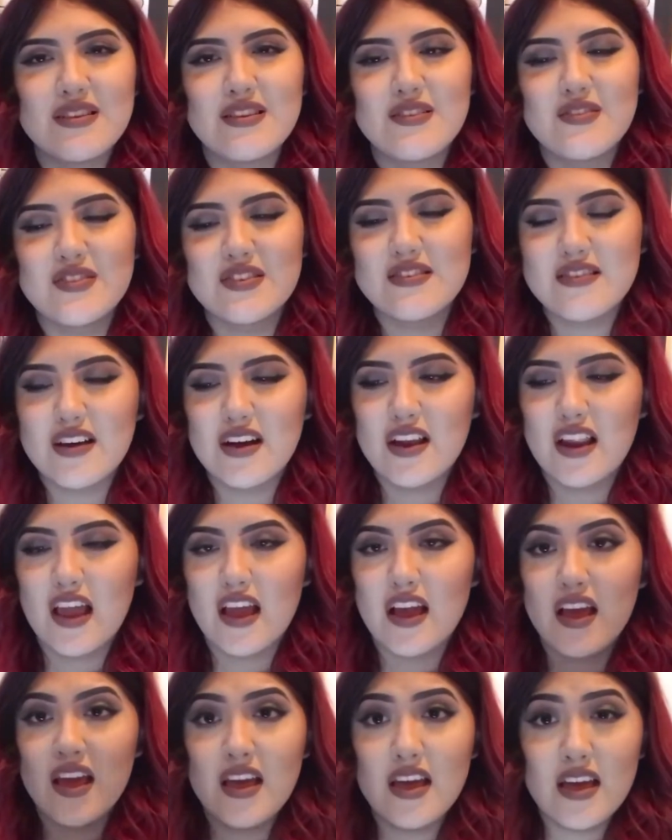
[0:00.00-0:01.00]
If it's not
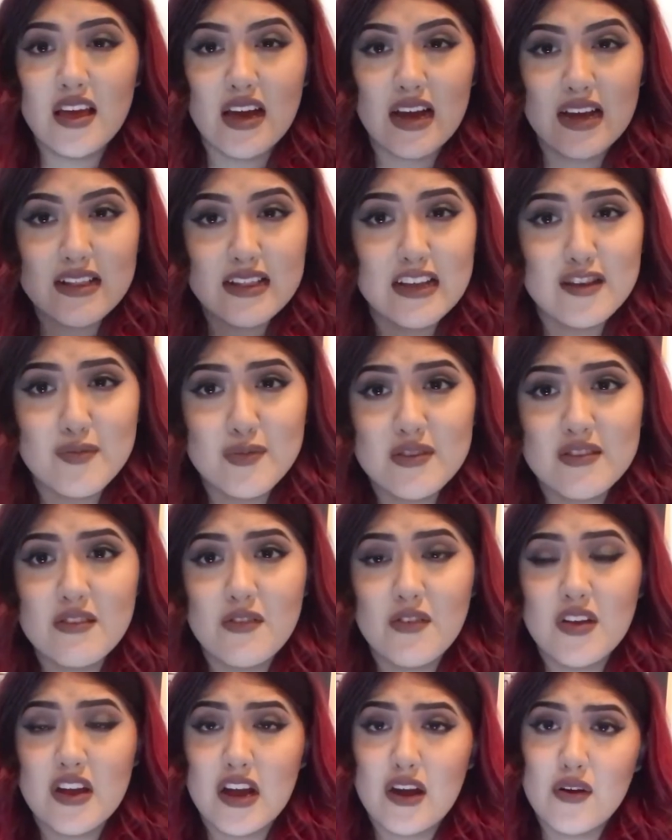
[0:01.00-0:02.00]
like at that
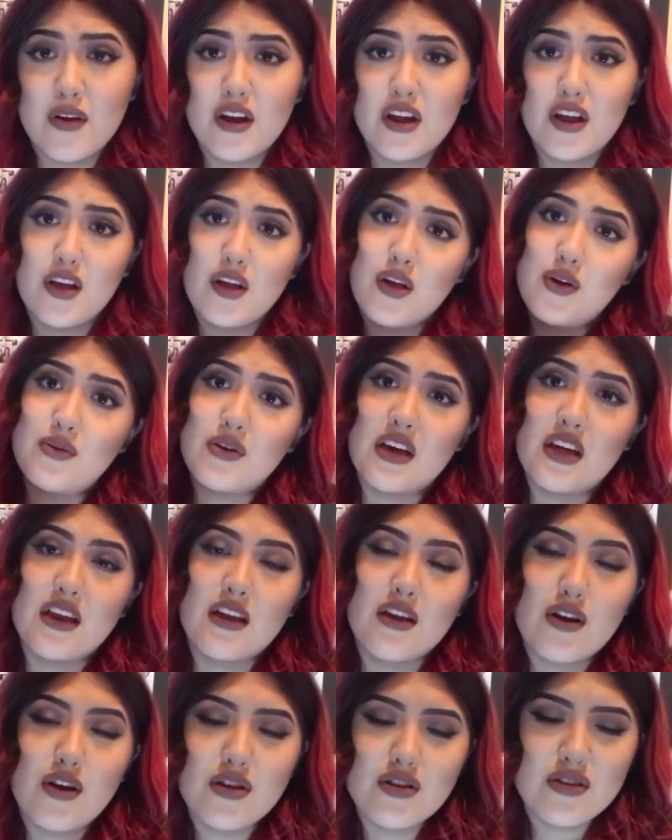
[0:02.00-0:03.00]
specific hour, he can go ahead
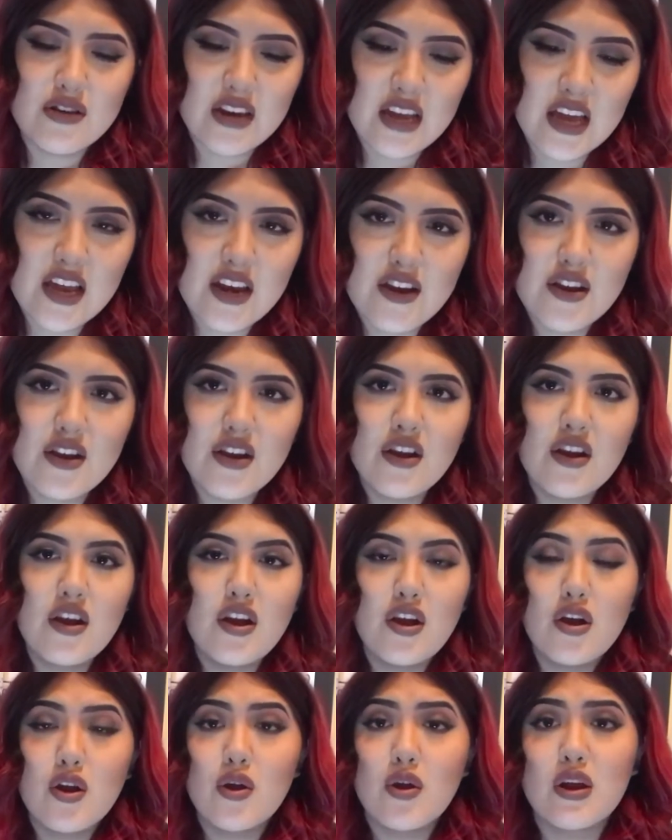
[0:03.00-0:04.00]
and call you later,
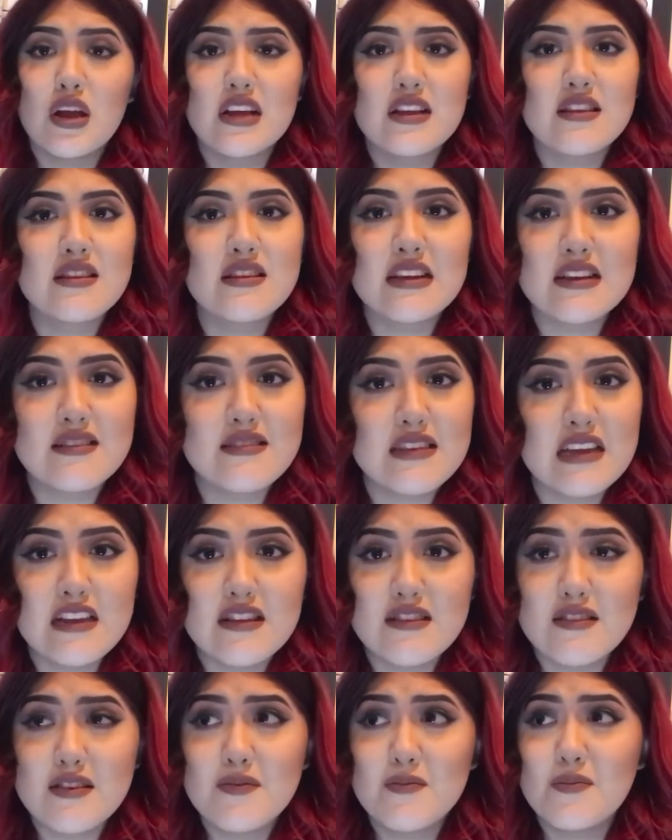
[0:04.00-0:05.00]
or like the next day.
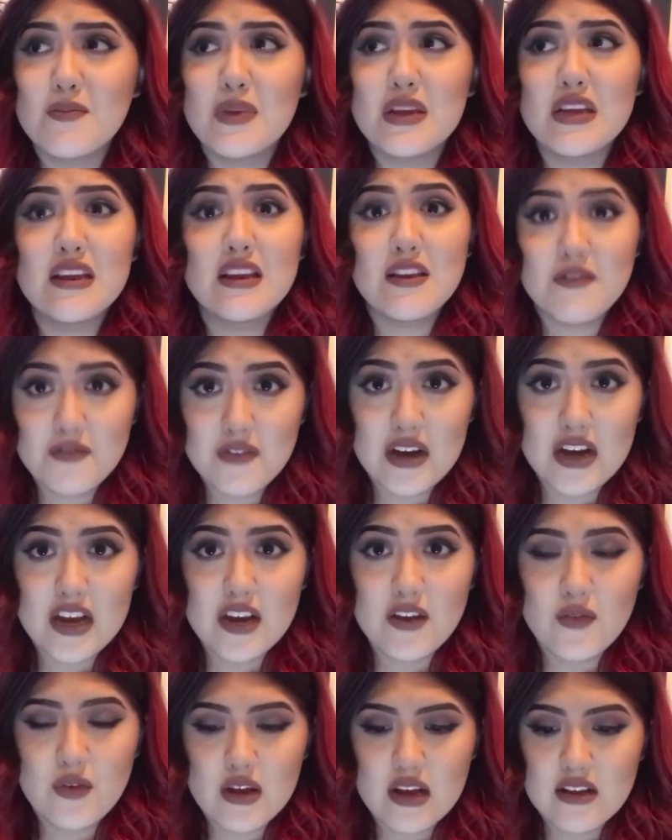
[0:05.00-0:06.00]
It's completely fine
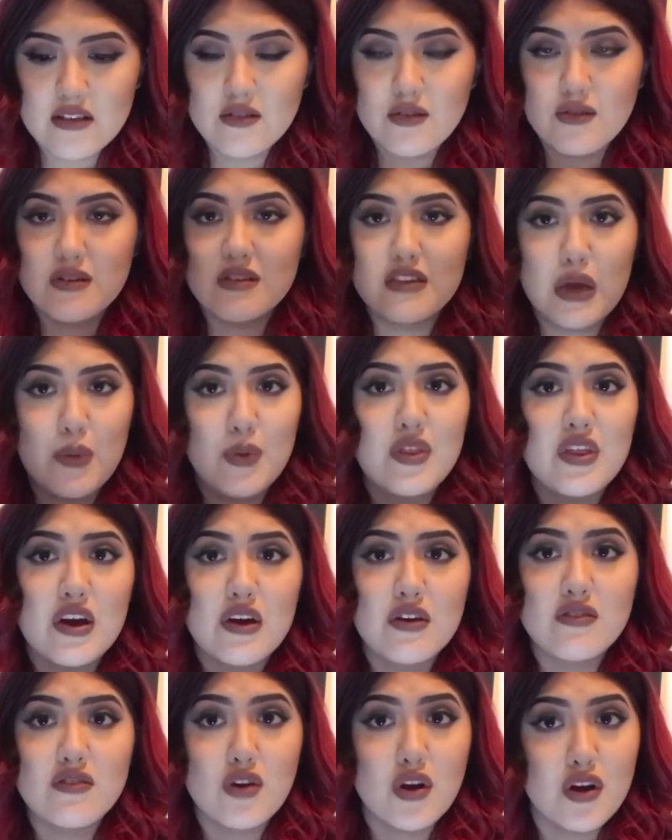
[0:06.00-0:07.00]
if you guys go a day
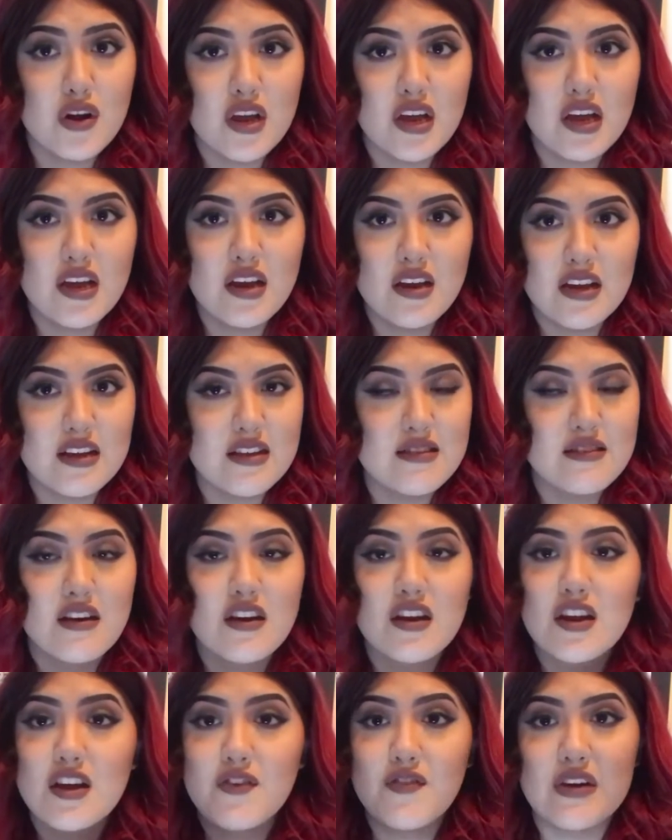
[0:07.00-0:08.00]
without talking. Like it's not
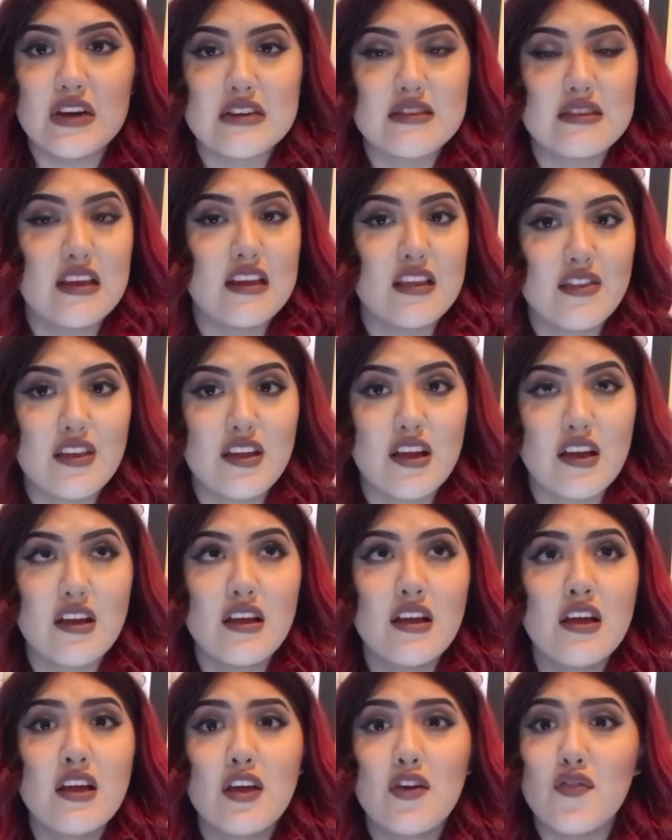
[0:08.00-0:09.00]
gonna affect anything
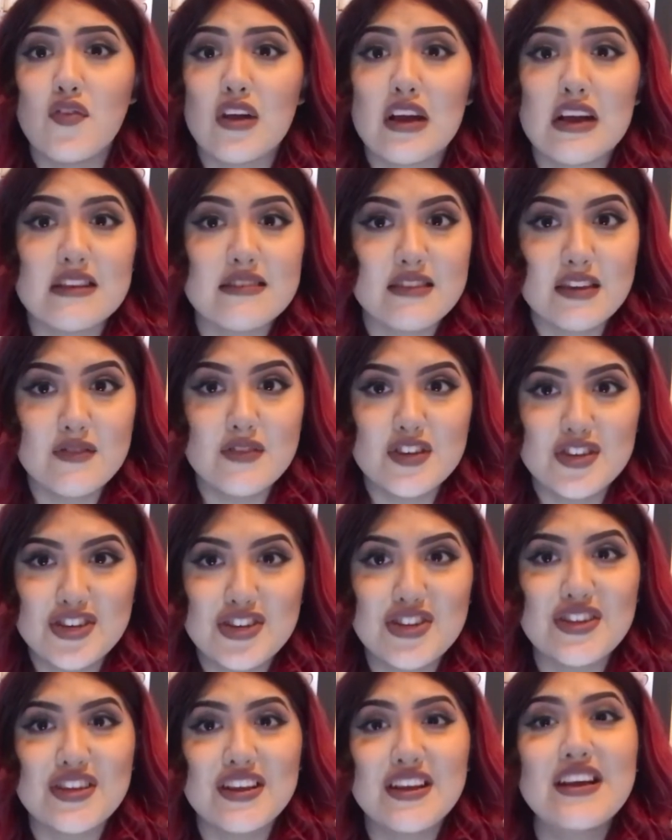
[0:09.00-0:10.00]
if you guys love
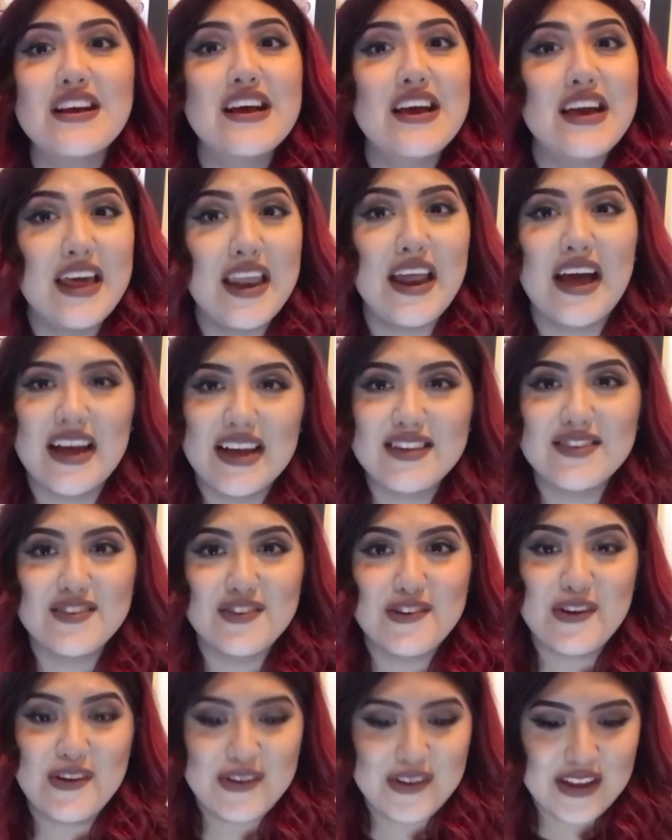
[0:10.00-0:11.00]
each other, and I had to
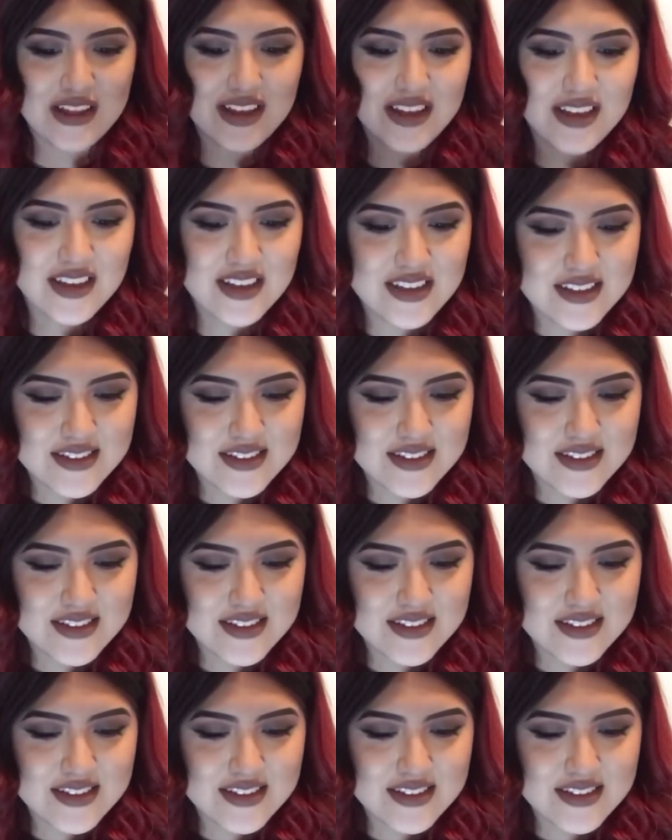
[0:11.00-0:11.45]
learn that.